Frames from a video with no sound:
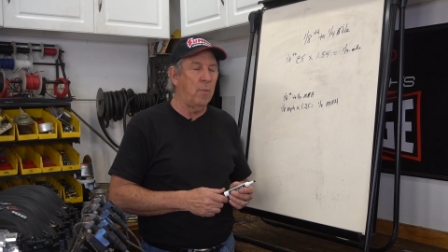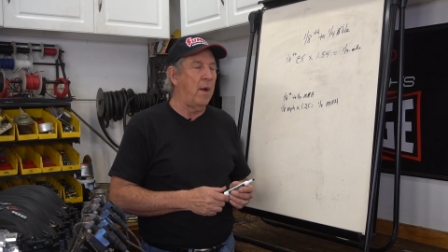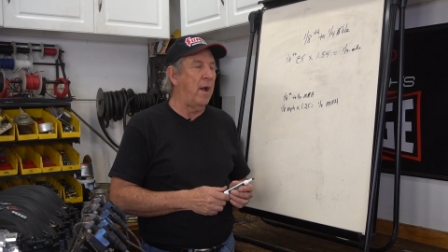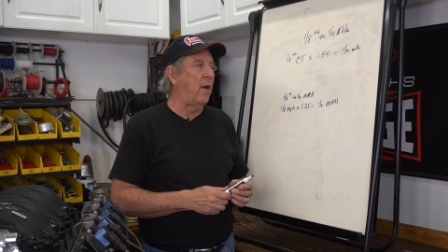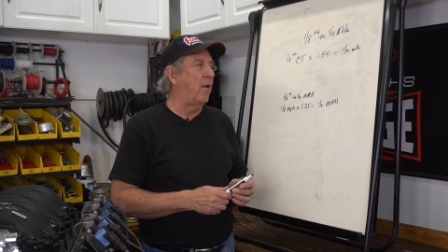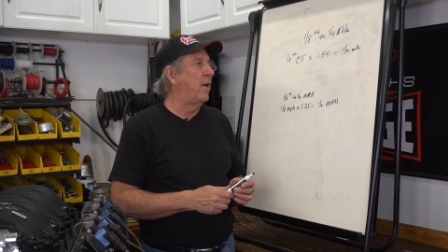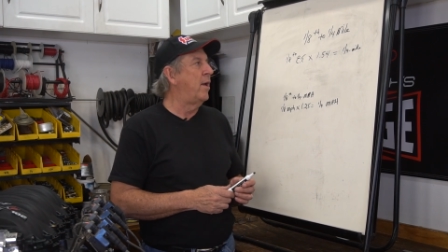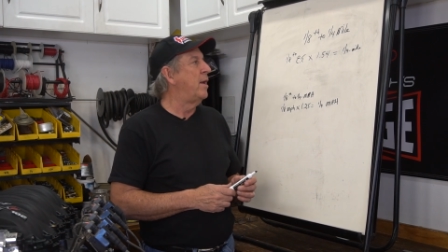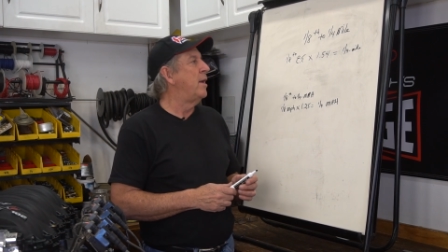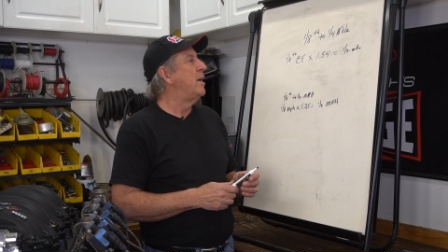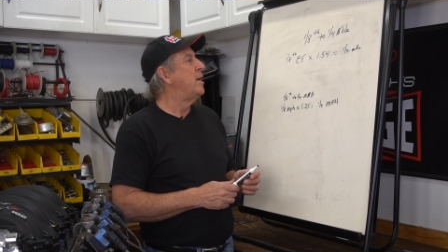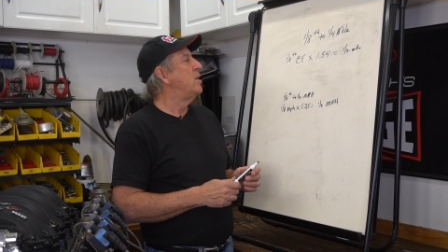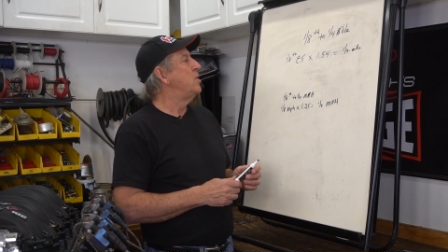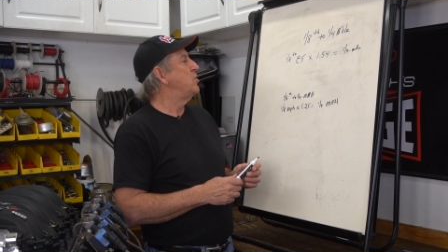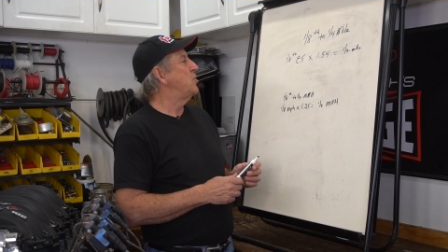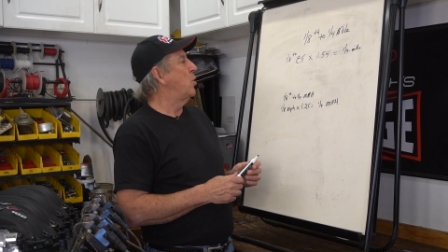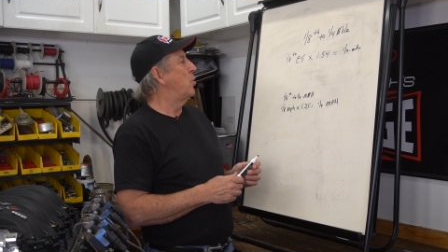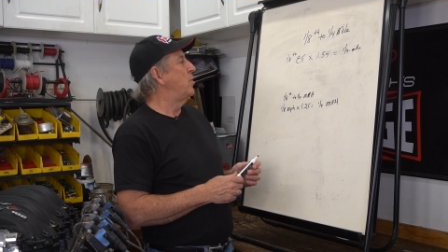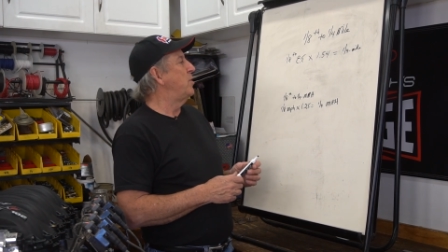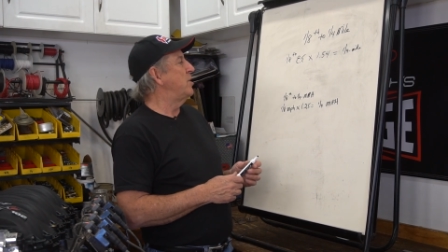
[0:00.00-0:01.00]
mile?
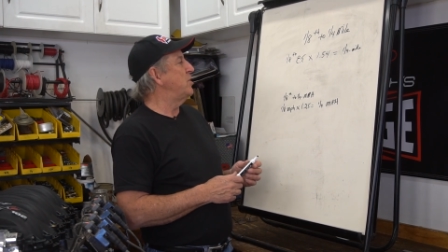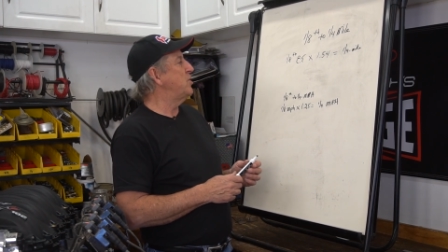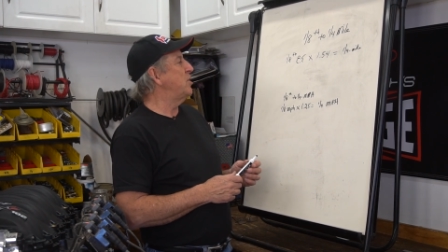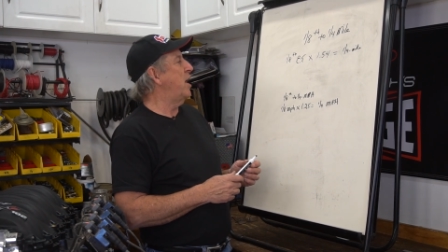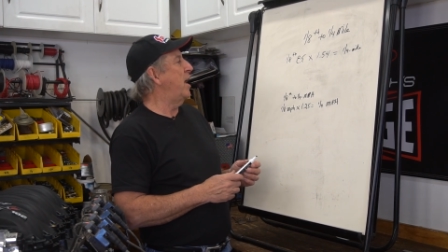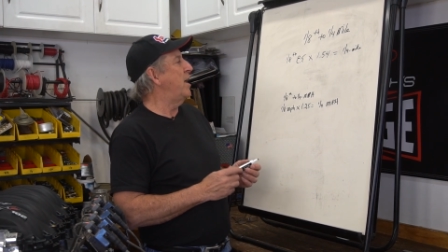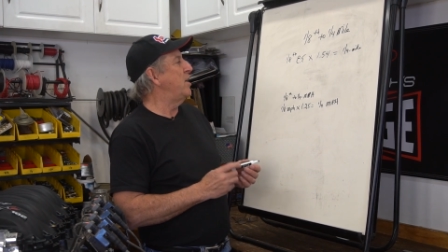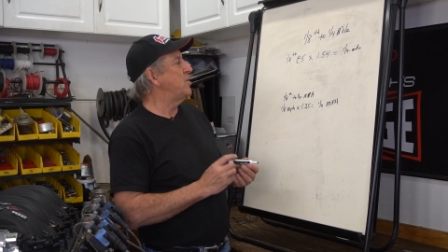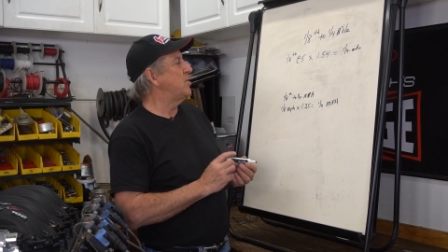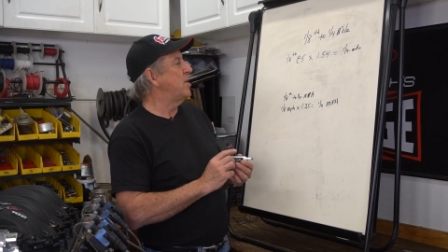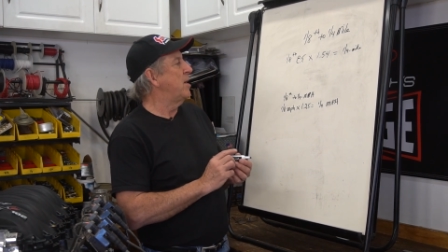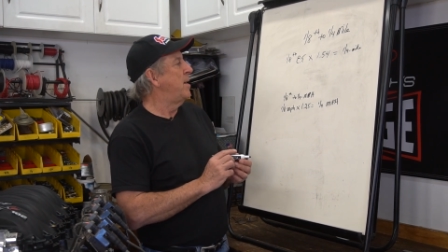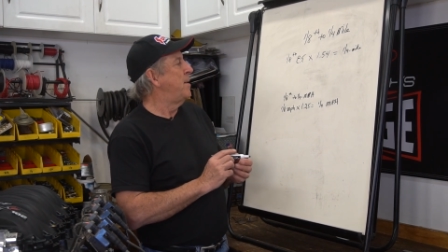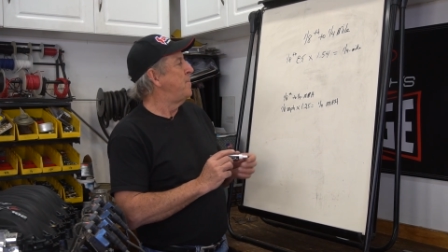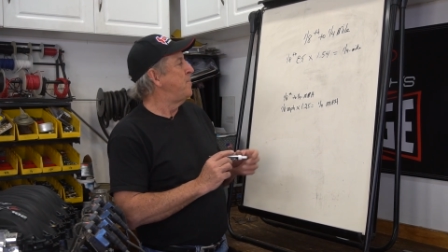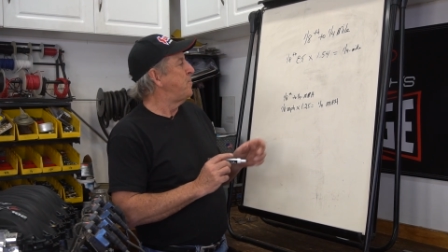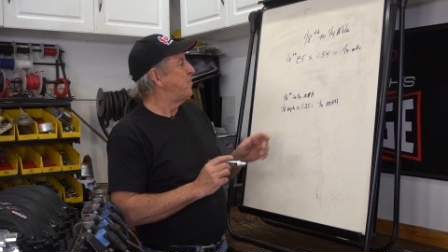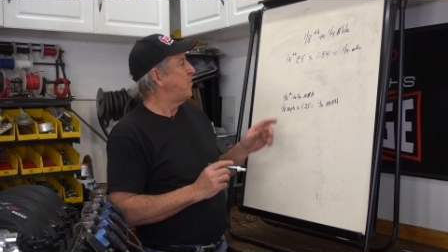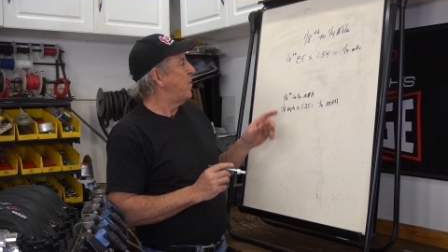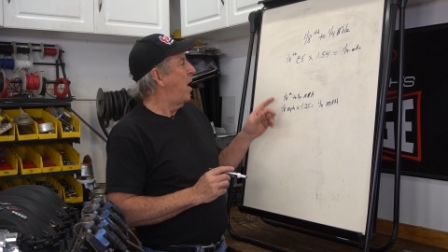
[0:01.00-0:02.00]
So in this case,
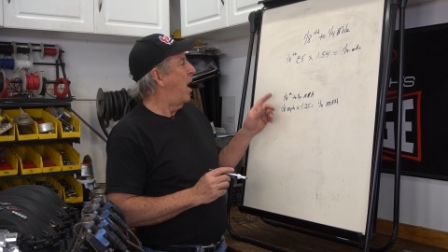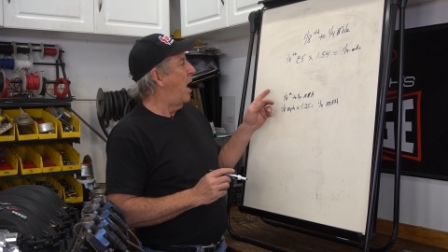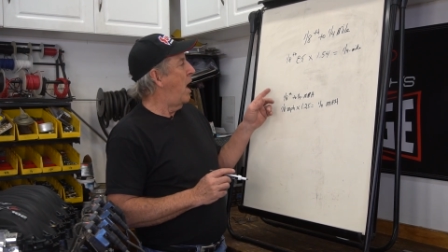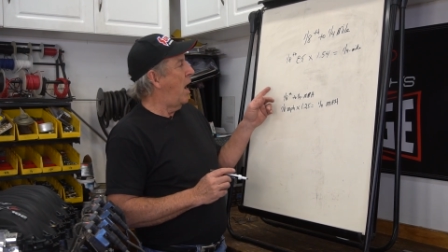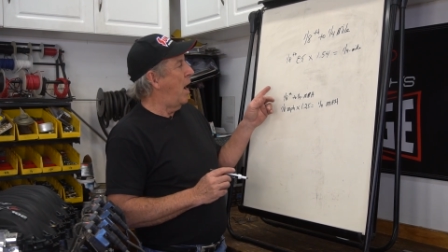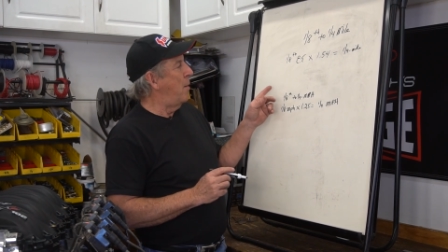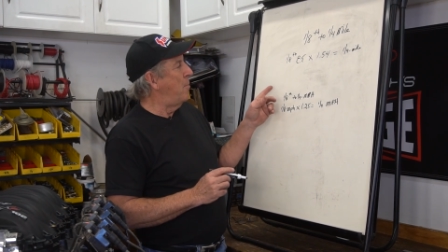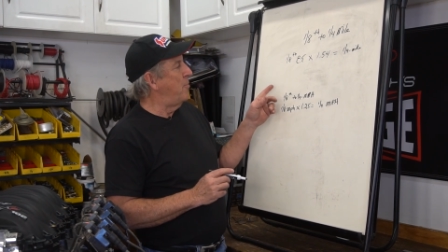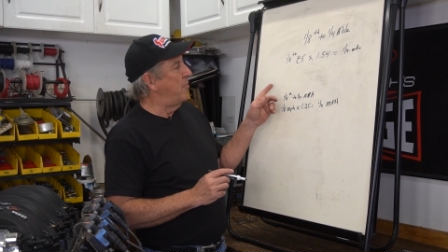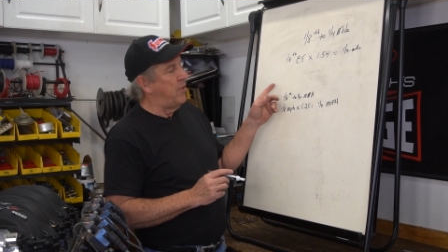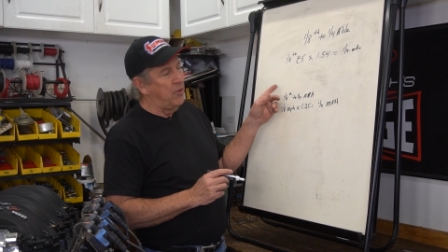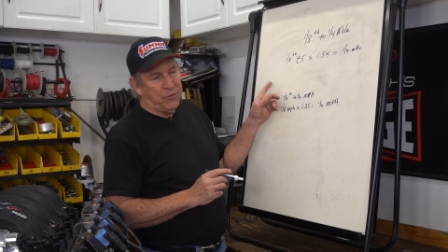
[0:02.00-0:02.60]
um,